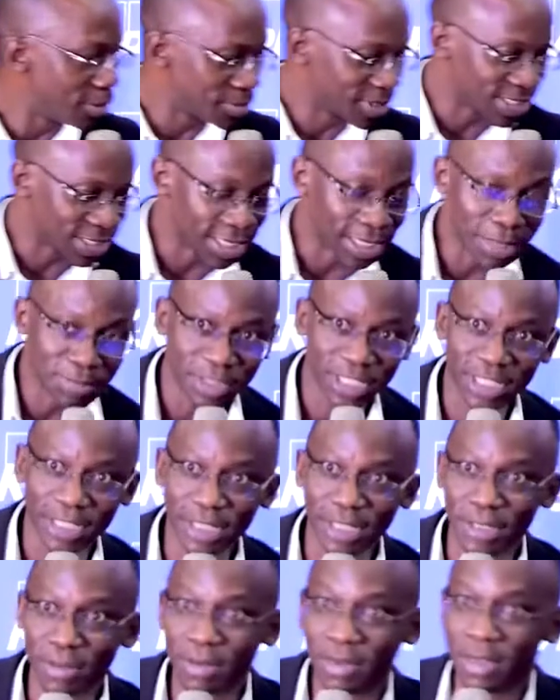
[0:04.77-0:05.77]
Mr. MC.
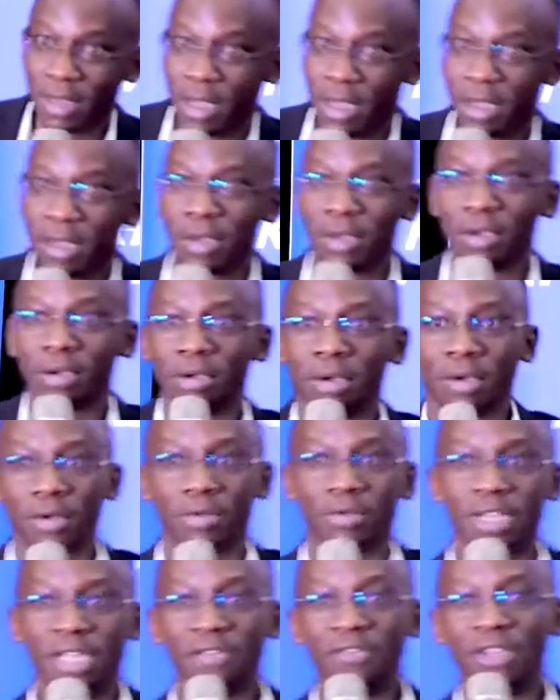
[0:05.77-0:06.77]

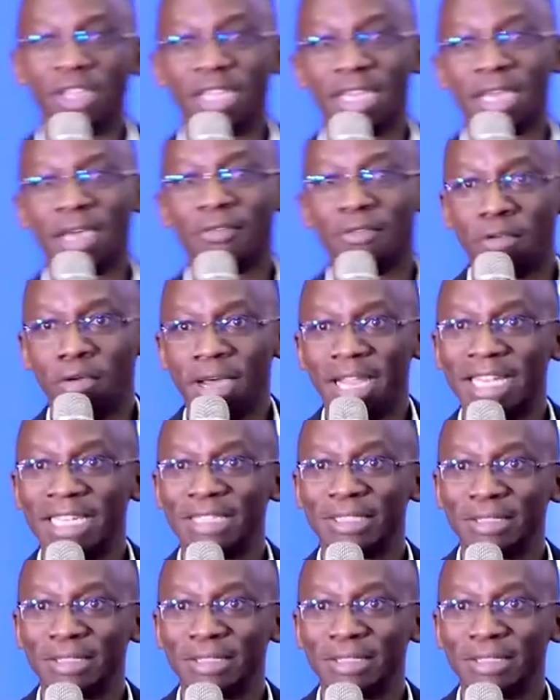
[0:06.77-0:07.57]
Good evening, everyone.